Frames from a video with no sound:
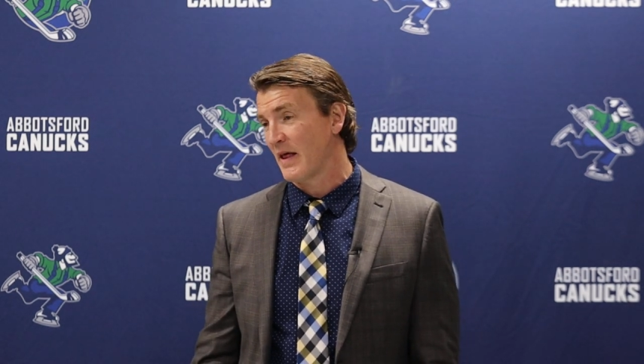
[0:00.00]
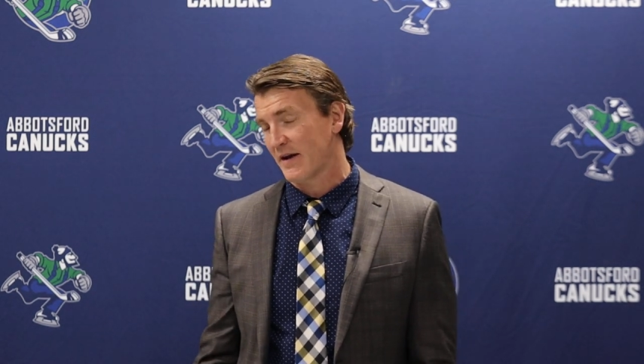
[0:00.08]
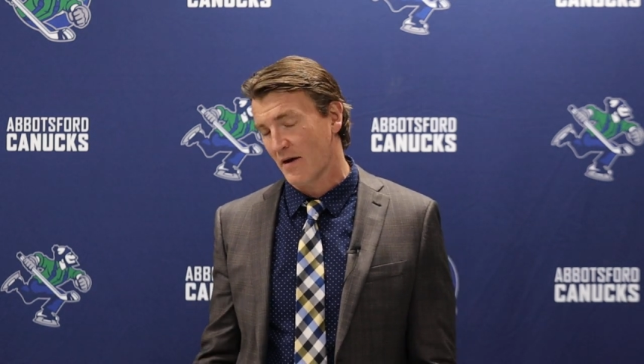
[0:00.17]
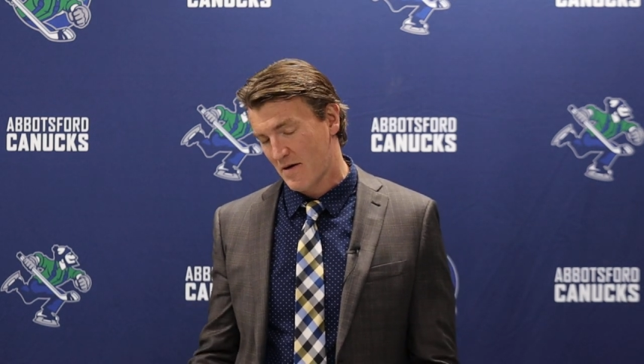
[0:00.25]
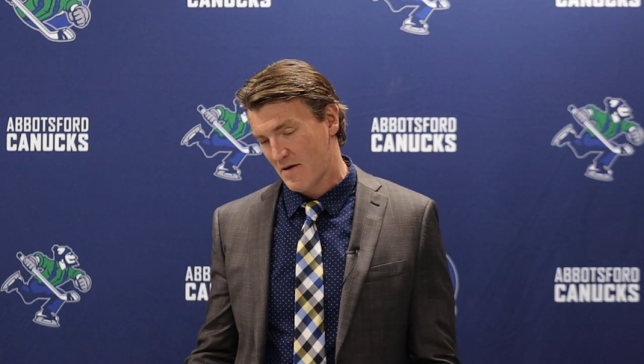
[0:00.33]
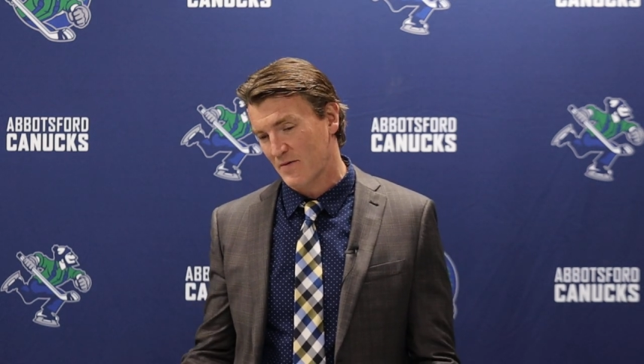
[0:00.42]

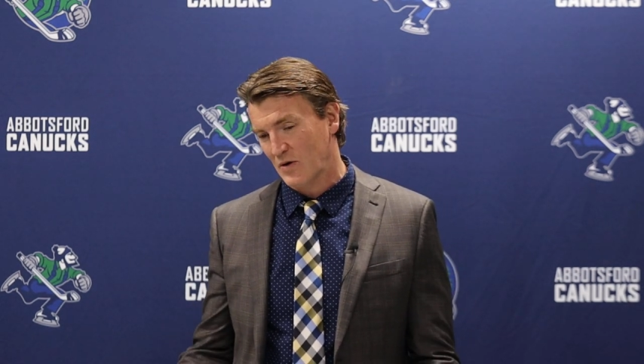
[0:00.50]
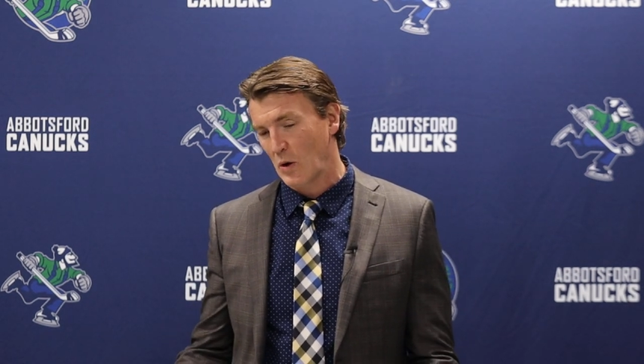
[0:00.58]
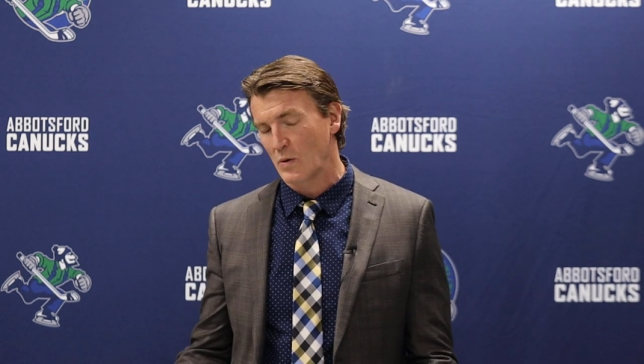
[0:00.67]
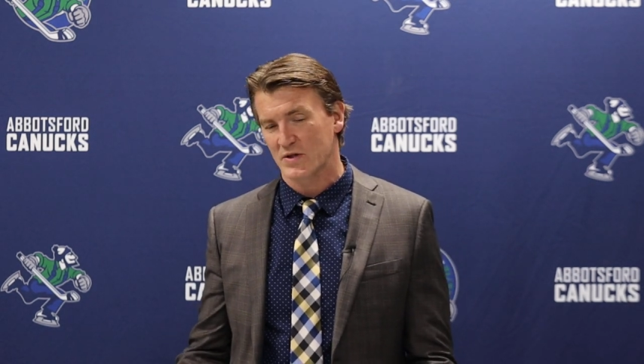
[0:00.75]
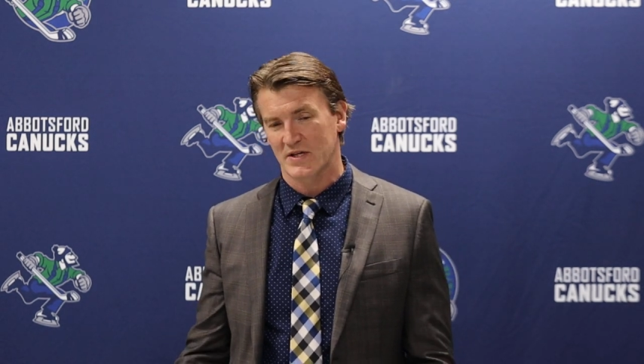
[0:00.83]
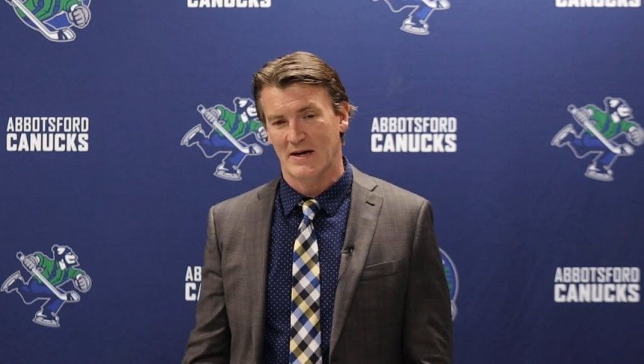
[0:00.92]
like or
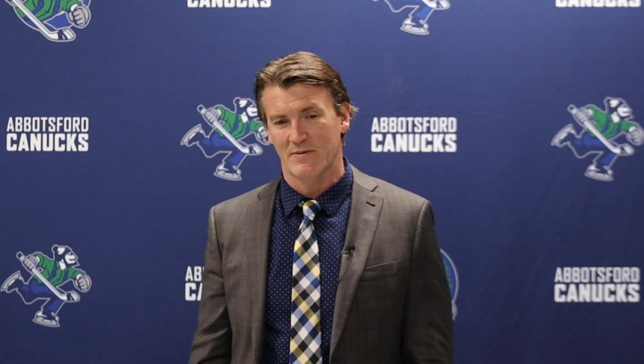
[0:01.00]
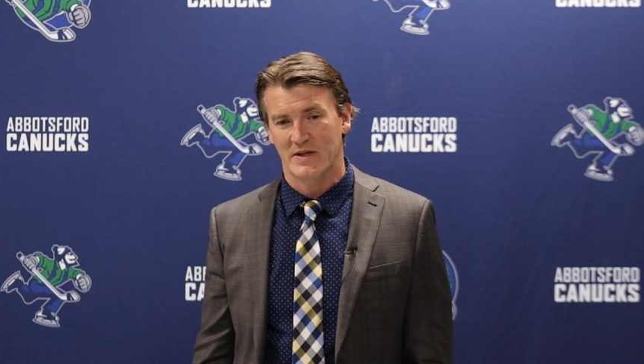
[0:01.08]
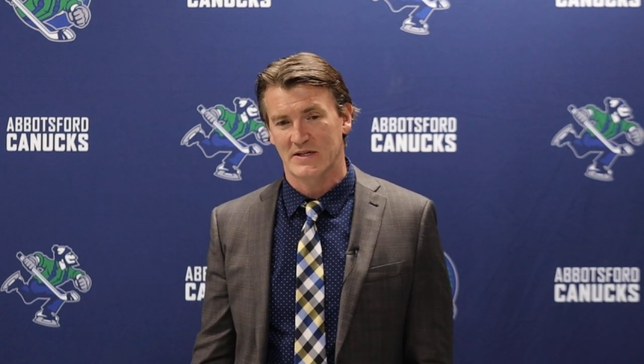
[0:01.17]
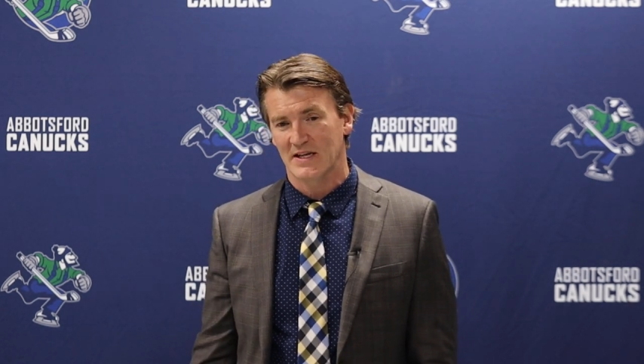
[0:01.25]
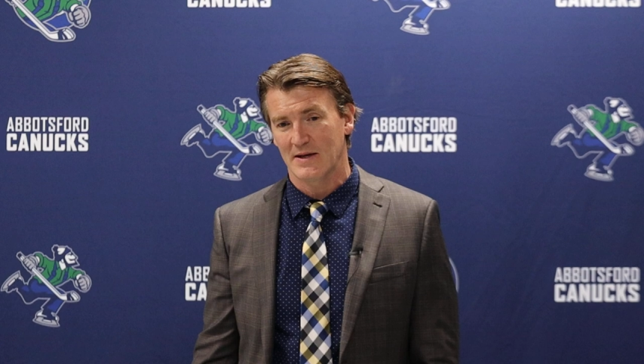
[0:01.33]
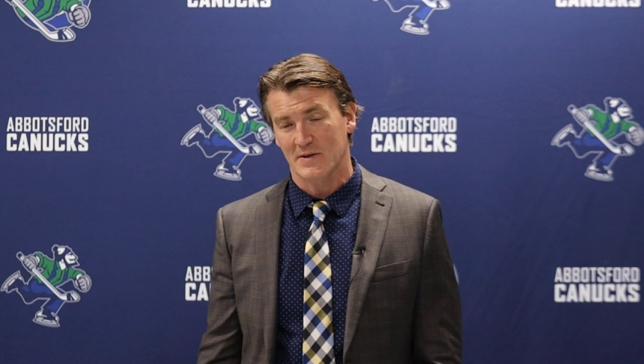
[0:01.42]
coached that with
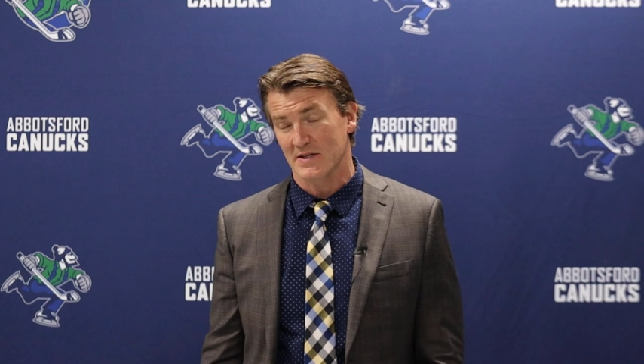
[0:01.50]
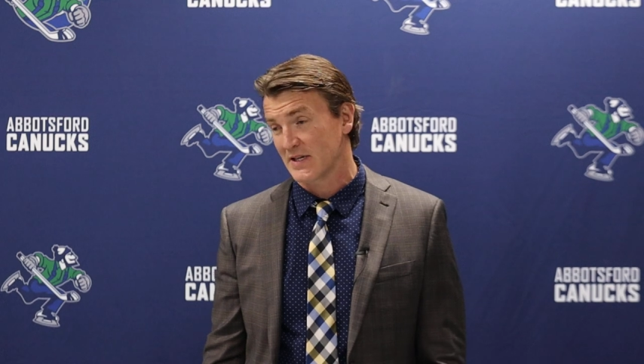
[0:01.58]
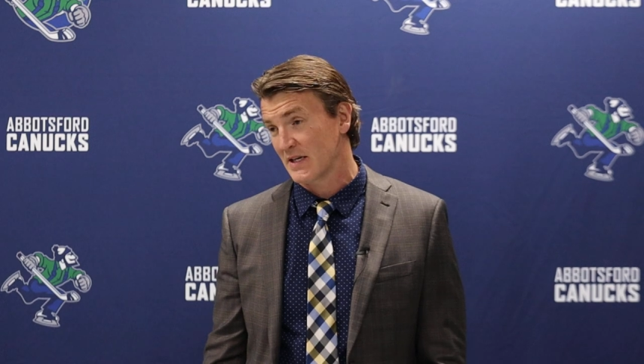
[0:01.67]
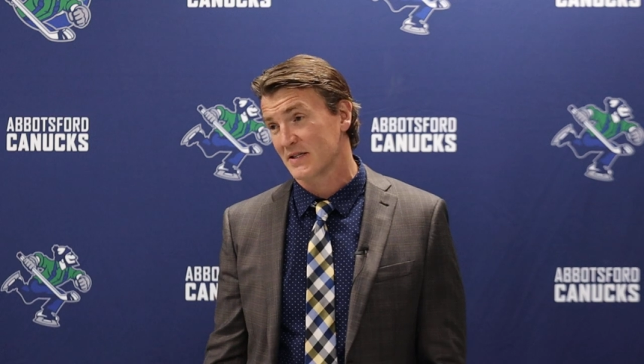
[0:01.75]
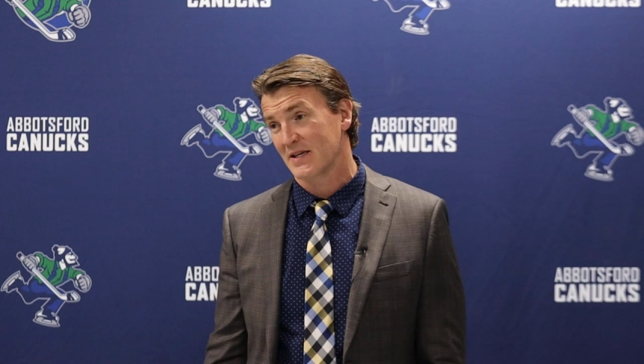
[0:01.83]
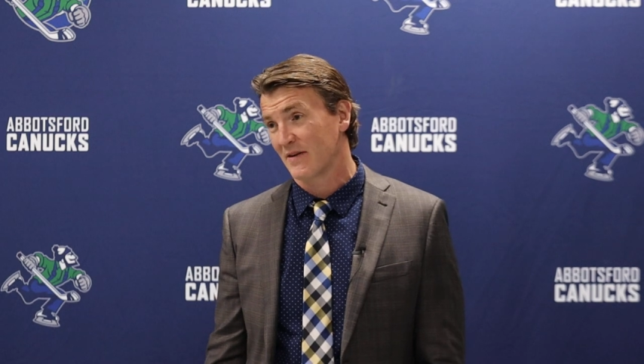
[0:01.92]
a team because
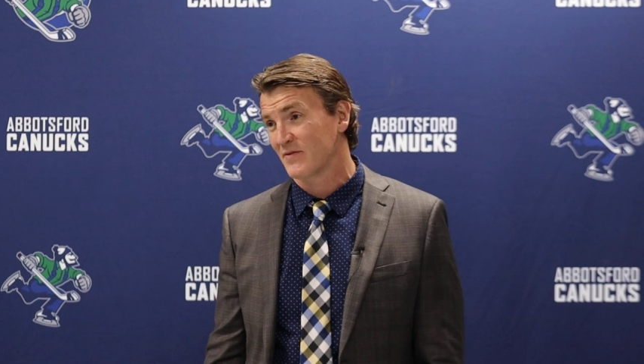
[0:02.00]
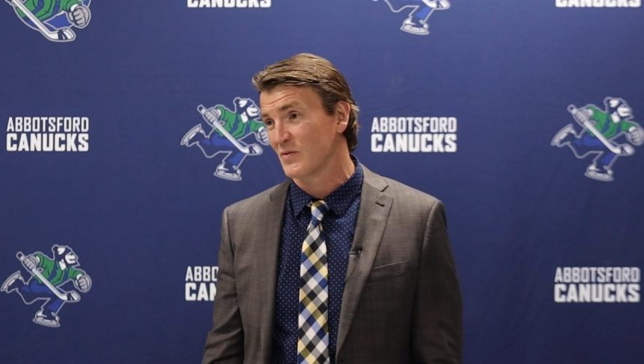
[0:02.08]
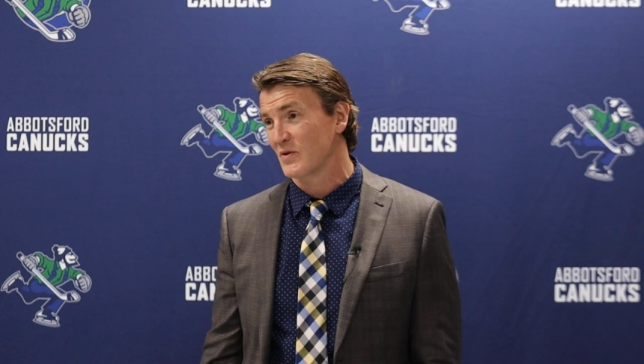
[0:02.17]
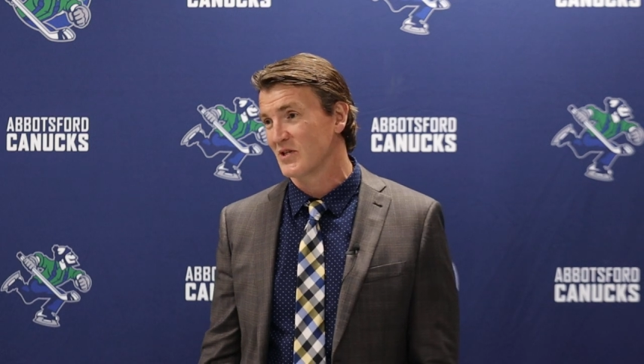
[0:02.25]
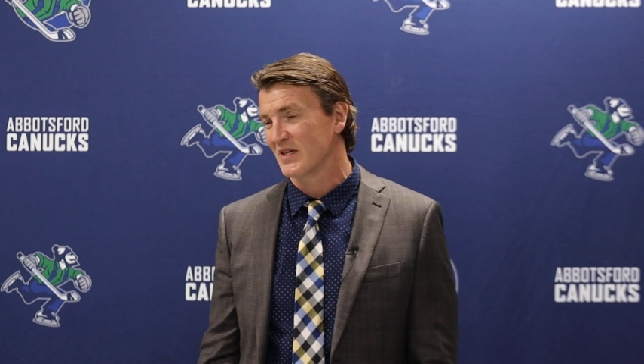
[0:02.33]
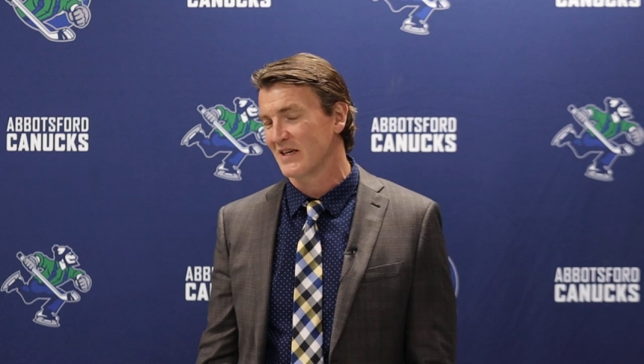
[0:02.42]
that's tough
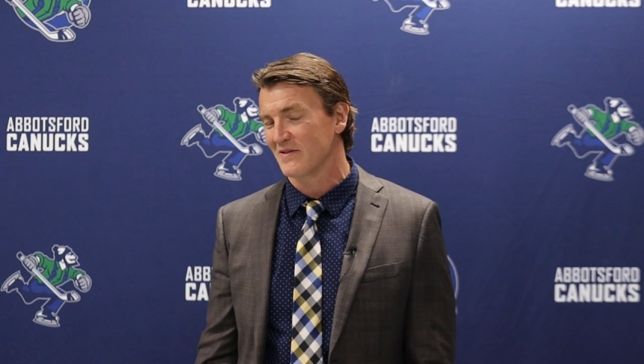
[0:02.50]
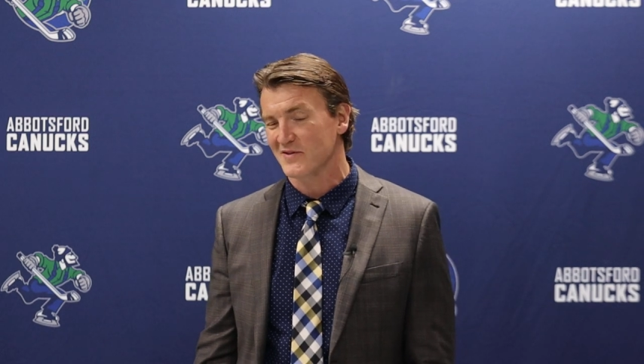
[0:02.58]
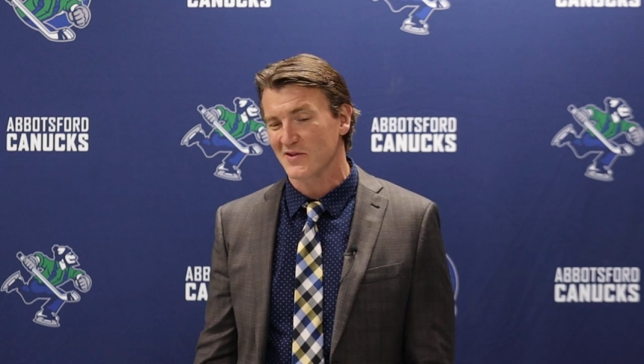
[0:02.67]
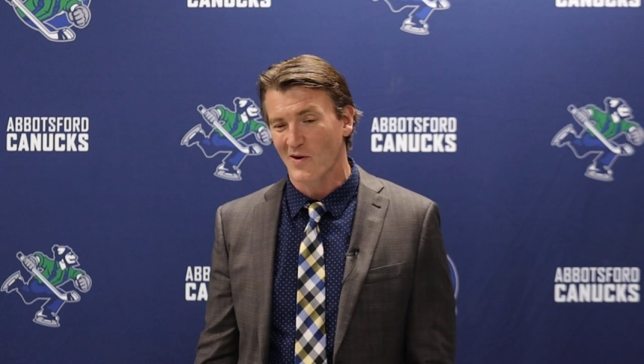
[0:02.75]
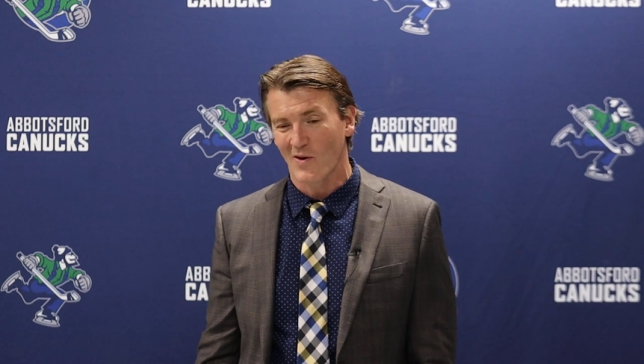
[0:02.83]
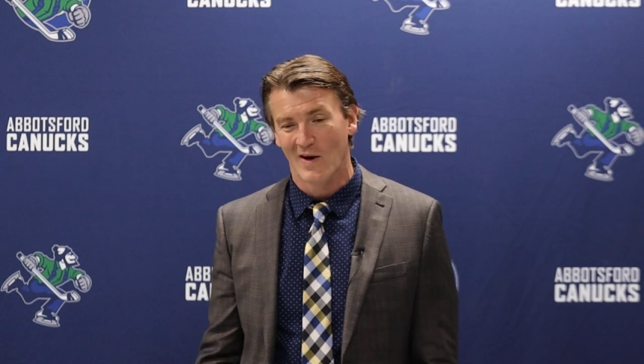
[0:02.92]
to achieve.
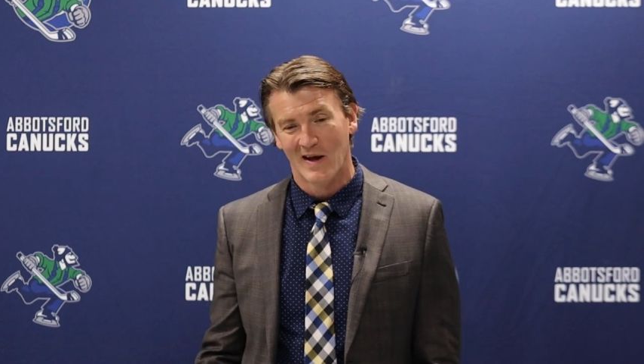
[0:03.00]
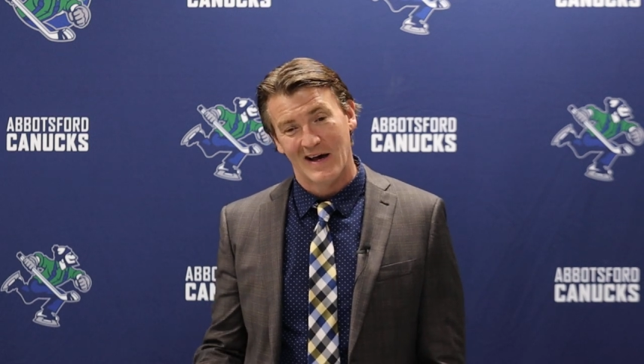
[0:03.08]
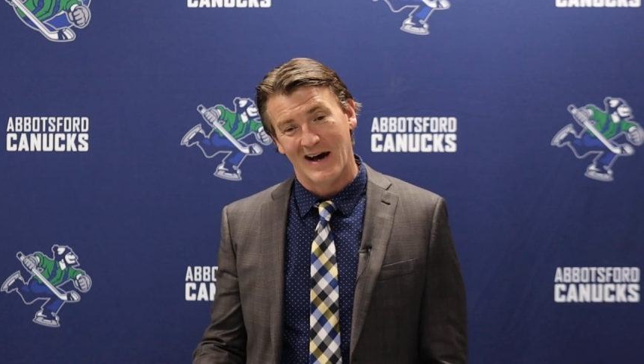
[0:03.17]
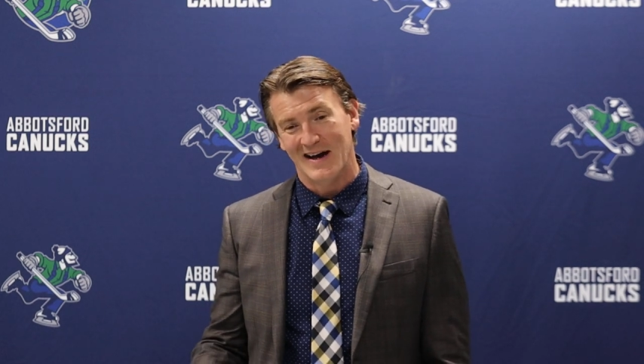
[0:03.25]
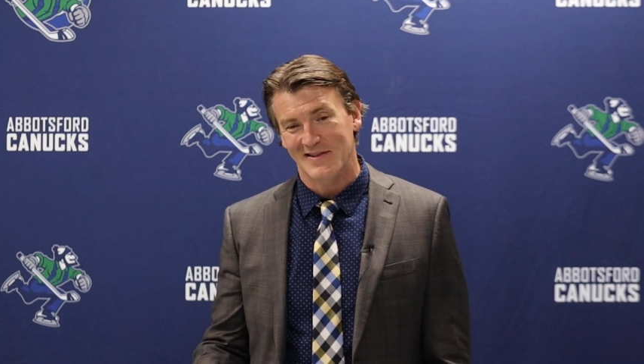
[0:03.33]
So yeah.